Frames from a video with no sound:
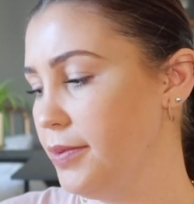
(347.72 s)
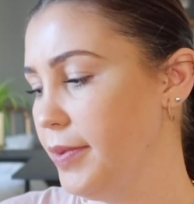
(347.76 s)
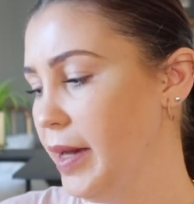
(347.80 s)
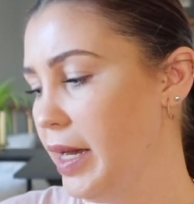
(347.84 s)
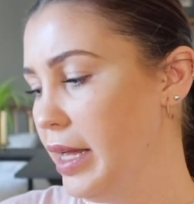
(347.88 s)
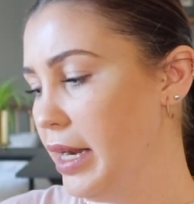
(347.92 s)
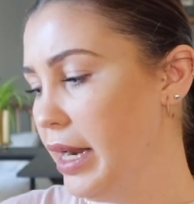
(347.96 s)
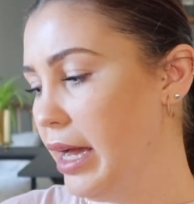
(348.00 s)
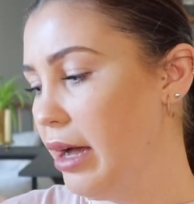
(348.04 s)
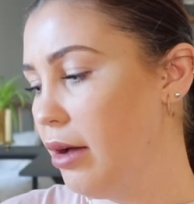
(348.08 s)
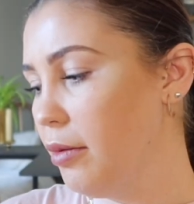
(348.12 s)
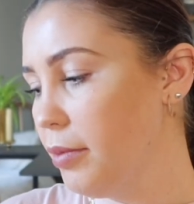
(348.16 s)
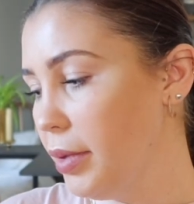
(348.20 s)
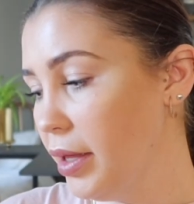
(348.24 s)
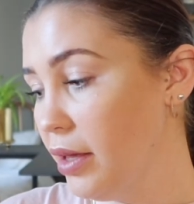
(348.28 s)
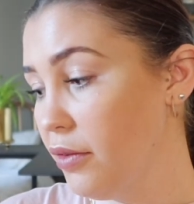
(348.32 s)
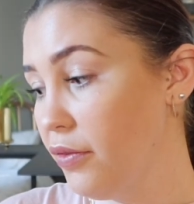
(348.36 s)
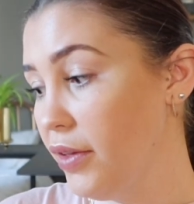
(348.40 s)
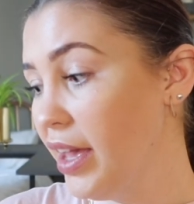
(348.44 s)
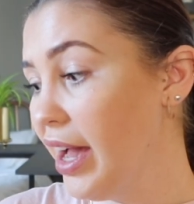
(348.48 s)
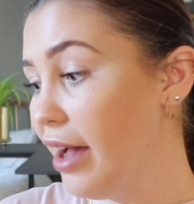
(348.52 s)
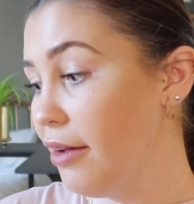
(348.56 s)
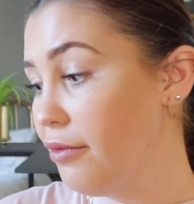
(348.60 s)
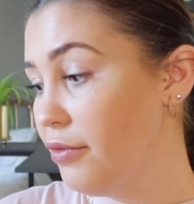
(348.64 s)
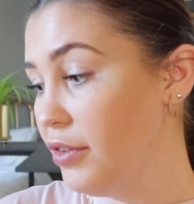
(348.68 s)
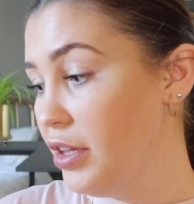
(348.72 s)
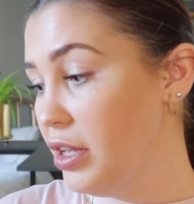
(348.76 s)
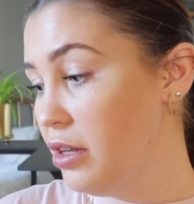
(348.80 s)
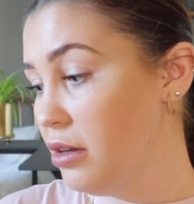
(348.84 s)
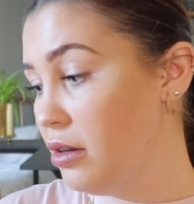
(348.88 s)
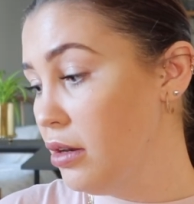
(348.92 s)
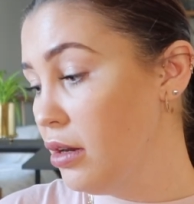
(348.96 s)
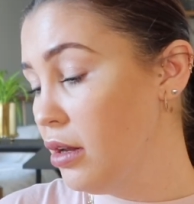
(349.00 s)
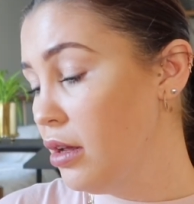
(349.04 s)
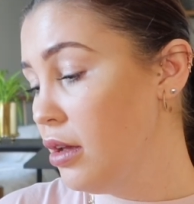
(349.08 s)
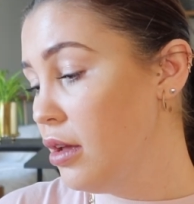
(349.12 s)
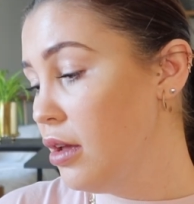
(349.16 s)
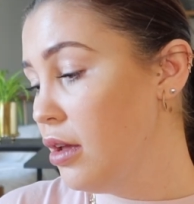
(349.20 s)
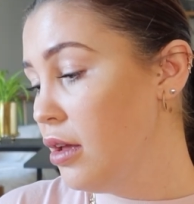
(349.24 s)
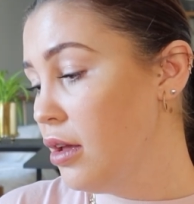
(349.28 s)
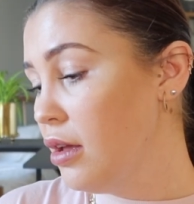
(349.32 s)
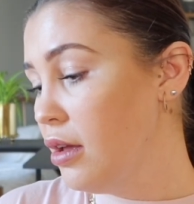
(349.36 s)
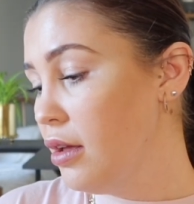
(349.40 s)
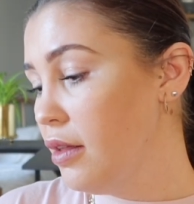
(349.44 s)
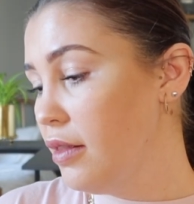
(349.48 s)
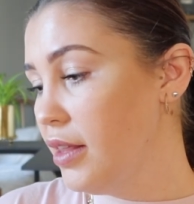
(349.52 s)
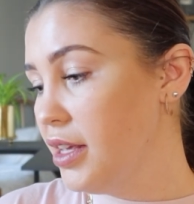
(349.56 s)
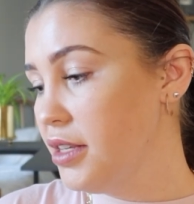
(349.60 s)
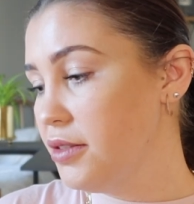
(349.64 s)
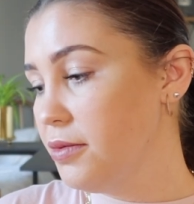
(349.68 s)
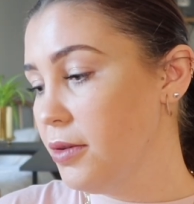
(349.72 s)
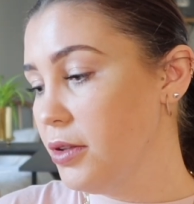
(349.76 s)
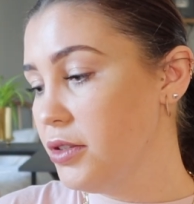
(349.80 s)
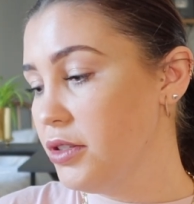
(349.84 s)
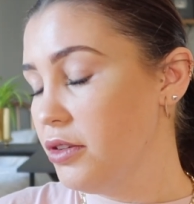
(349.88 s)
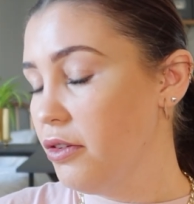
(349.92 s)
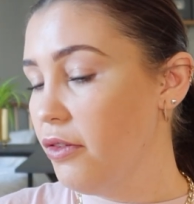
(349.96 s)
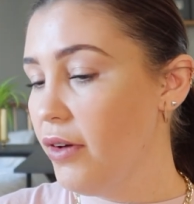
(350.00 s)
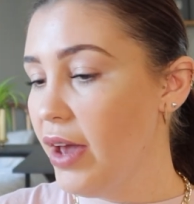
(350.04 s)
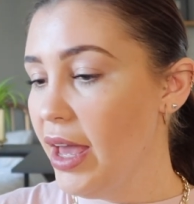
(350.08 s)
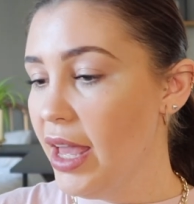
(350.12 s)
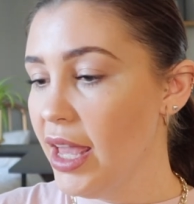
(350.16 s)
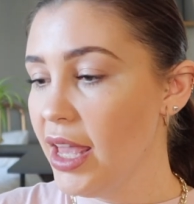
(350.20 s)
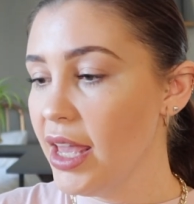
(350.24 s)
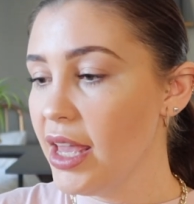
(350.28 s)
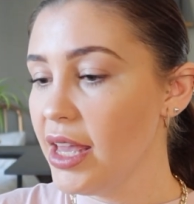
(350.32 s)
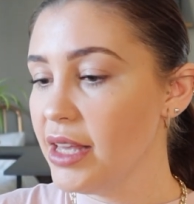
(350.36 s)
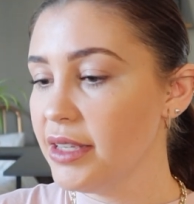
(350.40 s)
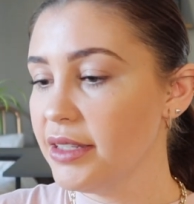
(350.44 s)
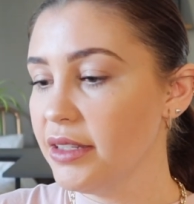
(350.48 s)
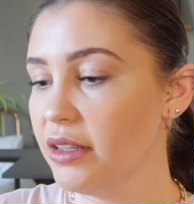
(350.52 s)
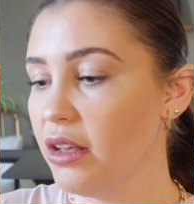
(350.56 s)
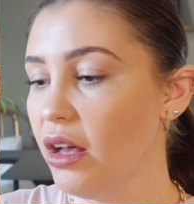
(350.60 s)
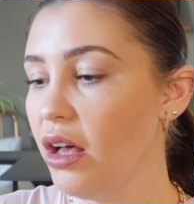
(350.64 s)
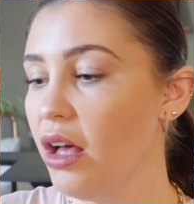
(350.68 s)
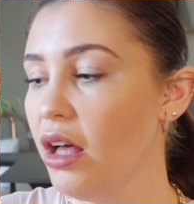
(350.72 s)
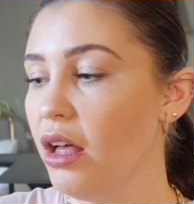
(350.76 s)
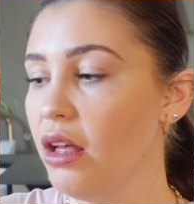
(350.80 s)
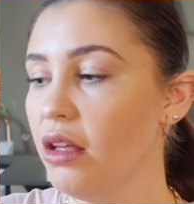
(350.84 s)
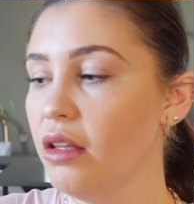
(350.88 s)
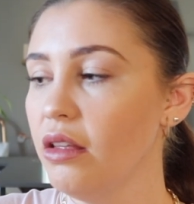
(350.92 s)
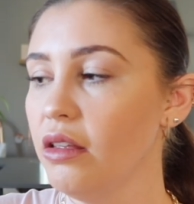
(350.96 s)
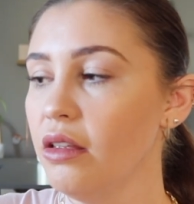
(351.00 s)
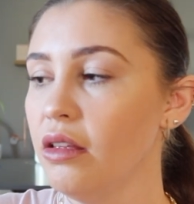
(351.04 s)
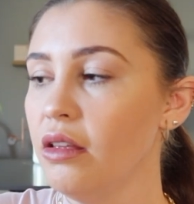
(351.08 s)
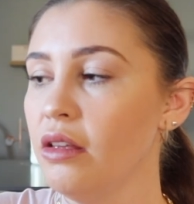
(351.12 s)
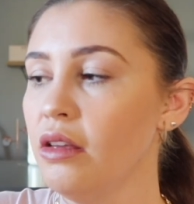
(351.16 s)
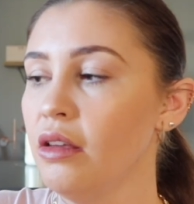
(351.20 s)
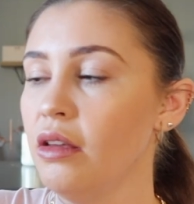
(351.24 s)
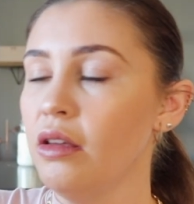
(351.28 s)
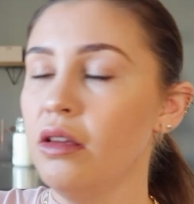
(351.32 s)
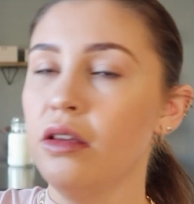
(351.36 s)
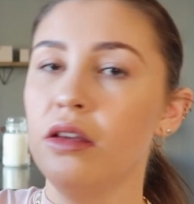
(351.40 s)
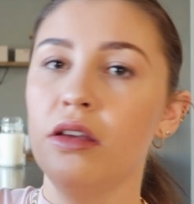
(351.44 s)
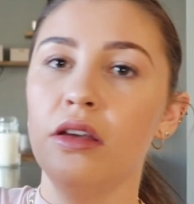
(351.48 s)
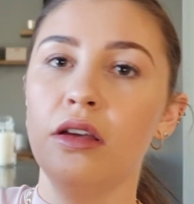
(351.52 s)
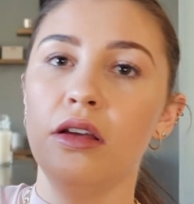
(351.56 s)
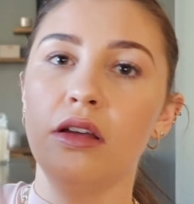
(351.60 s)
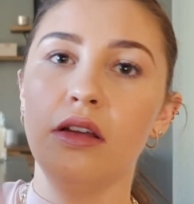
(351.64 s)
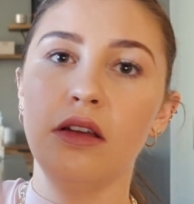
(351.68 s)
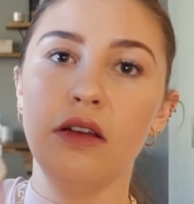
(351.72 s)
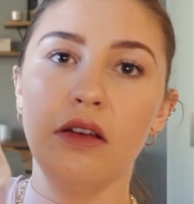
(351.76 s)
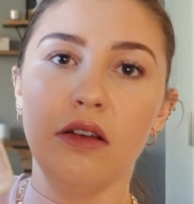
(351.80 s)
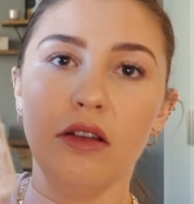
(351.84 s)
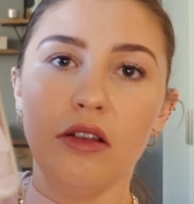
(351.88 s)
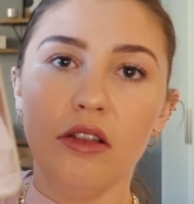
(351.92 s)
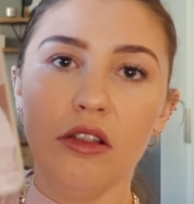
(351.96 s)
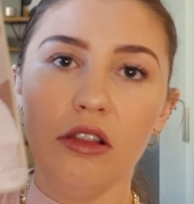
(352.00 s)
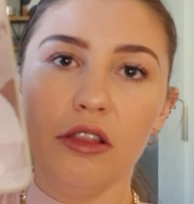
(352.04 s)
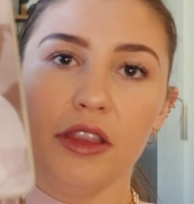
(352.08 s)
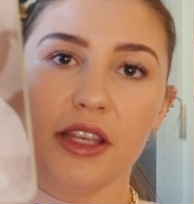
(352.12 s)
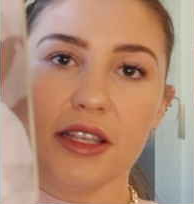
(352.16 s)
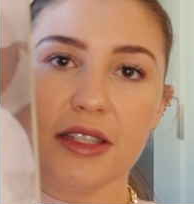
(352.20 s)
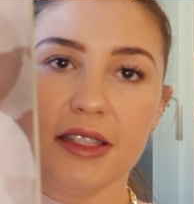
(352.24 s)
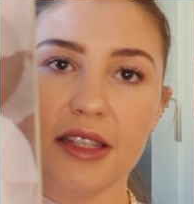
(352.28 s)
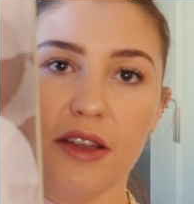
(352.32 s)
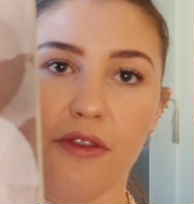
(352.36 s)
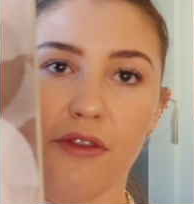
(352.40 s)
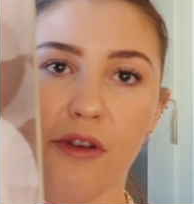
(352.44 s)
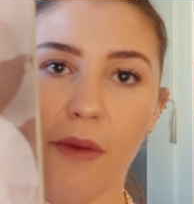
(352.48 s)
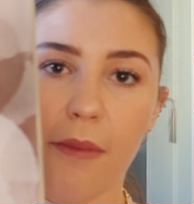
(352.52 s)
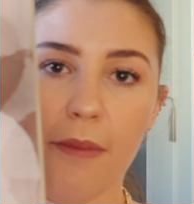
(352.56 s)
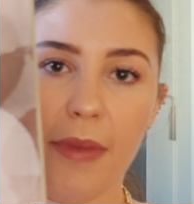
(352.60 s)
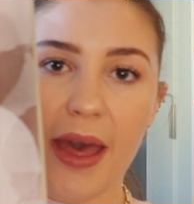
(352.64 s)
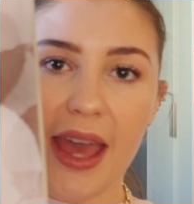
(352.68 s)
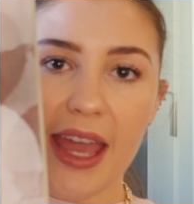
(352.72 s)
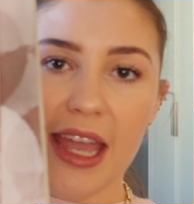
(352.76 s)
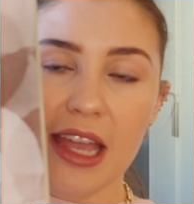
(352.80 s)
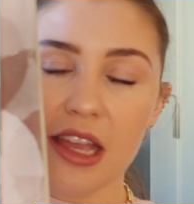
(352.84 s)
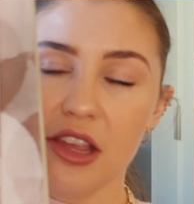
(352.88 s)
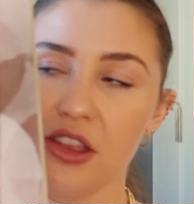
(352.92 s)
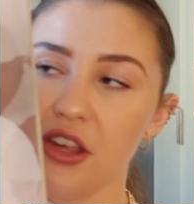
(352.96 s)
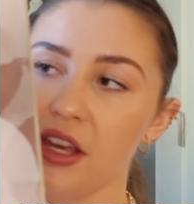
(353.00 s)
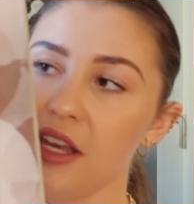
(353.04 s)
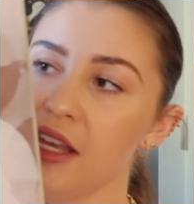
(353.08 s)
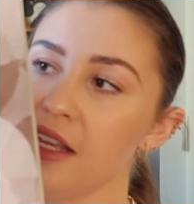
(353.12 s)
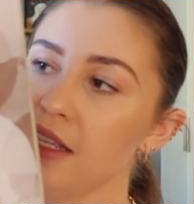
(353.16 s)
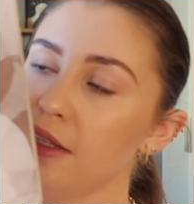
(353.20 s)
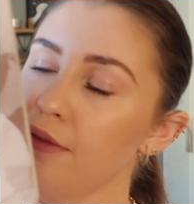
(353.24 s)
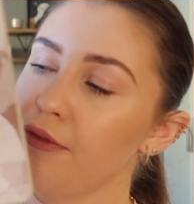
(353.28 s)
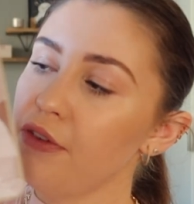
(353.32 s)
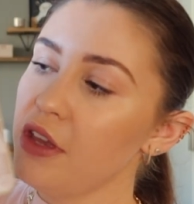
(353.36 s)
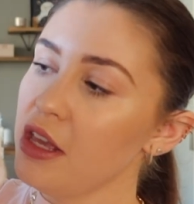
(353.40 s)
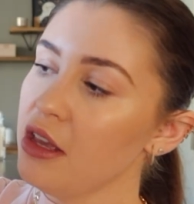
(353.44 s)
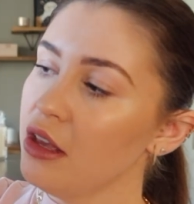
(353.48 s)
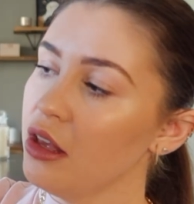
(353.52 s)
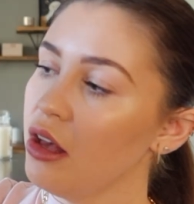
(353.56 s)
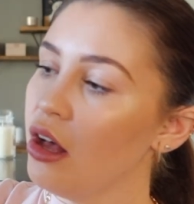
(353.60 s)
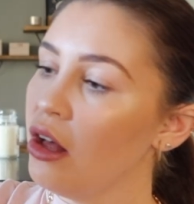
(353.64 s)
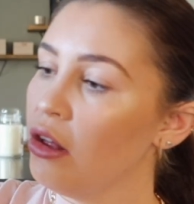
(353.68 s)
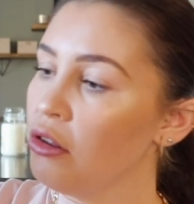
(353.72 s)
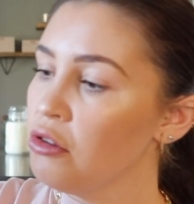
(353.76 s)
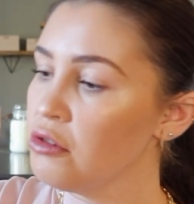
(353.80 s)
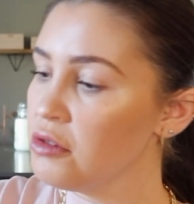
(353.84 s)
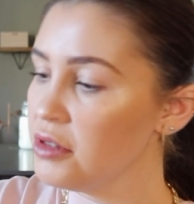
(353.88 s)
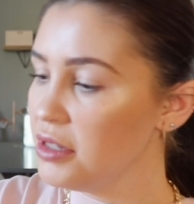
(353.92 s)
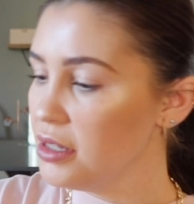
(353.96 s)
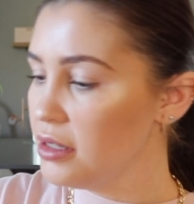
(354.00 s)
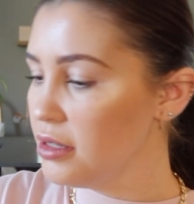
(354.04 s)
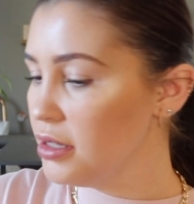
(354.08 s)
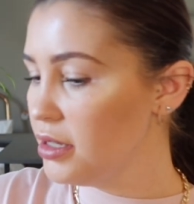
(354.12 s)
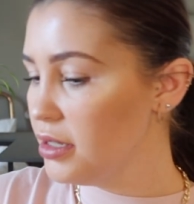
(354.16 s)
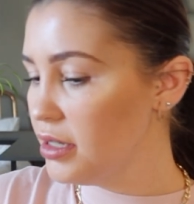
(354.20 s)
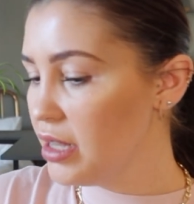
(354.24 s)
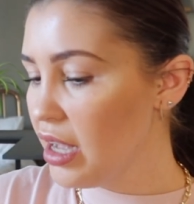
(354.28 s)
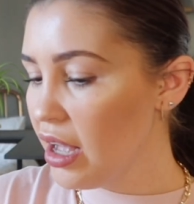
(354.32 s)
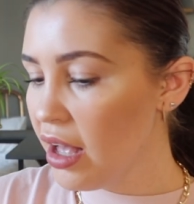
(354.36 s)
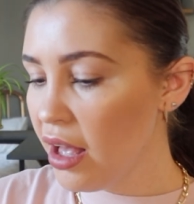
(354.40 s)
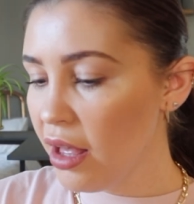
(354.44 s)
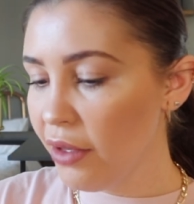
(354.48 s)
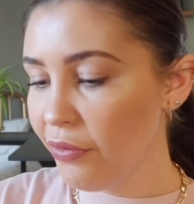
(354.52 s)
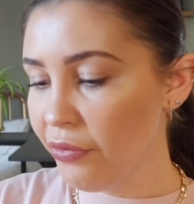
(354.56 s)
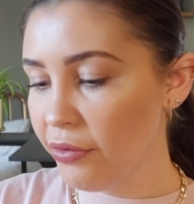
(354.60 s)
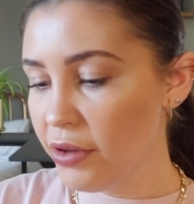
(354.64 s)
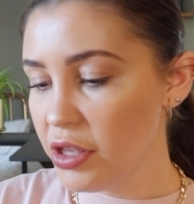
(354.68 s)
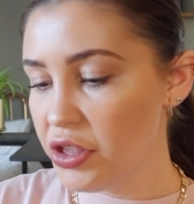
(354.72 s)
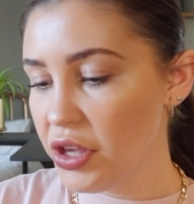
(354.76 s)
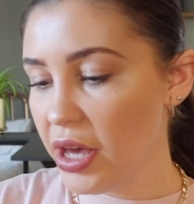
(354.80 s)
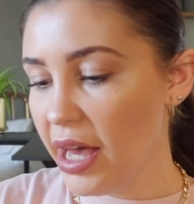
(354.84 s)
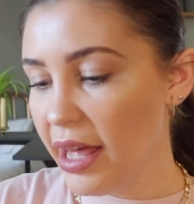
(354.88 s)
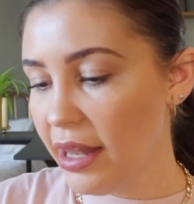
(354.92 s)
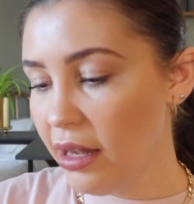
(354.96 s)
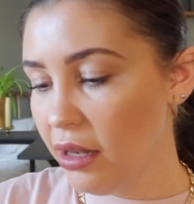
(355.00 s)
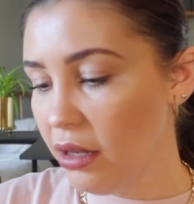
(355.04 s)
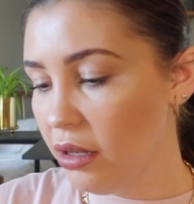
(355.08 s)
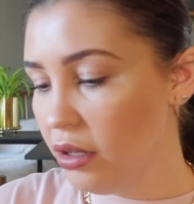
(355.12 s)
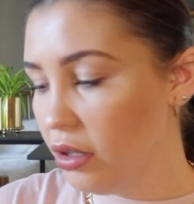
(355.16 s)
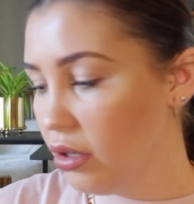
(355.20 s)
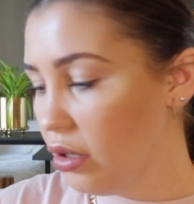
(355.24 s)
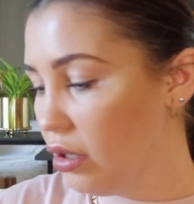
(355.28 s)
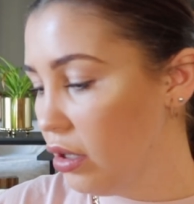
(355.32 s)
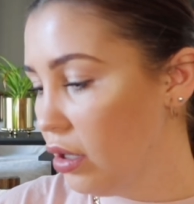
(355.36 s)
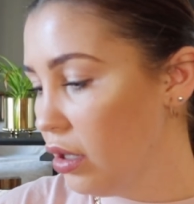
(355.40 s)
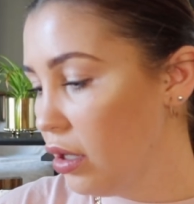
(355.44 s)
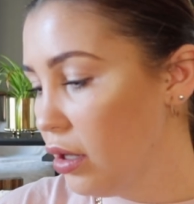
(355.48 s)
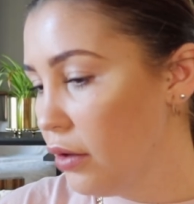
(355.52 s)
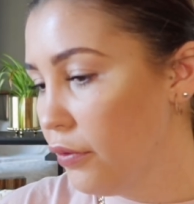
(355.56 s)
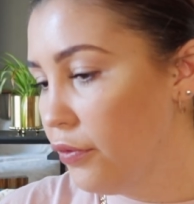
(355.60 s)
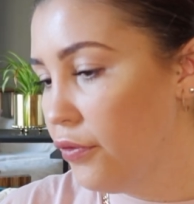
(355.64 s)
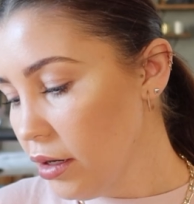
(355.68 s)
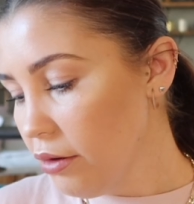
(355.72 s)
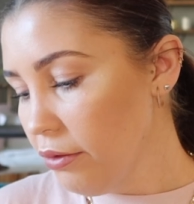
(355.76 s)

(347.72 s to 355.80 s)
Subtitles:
by now, but if you haven't, this one's great. It's got all these different pages for your goals and stuff, which I love.